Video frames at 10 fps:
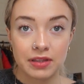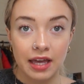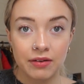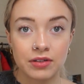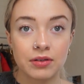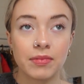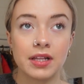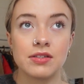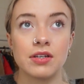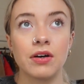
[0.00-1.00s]
and Lightroom.
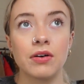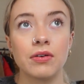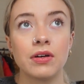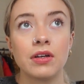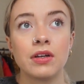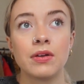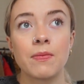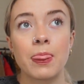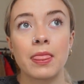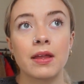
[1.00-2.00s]
And so
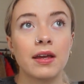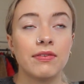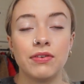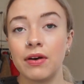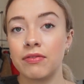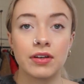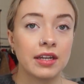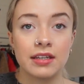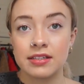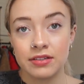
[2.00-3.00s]
if you ever
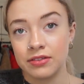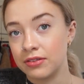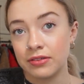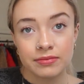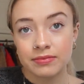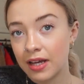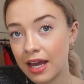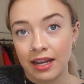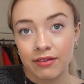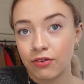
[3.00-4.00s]
need to
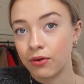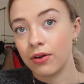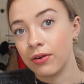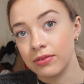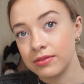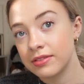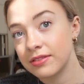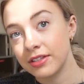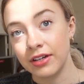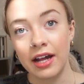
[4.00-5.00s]
edit
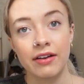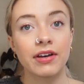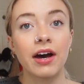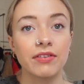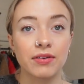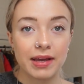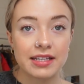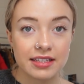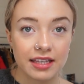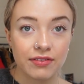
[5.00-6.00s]
photos, you're kind of covered
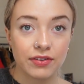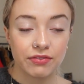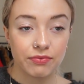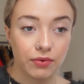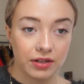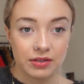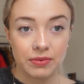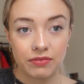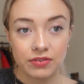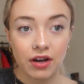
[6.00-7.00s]
basically. If you're wanting to
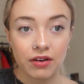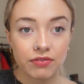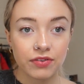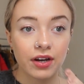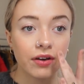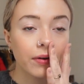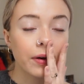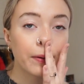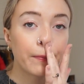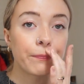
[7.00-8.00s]
be a photographer
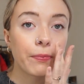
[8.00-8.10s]
or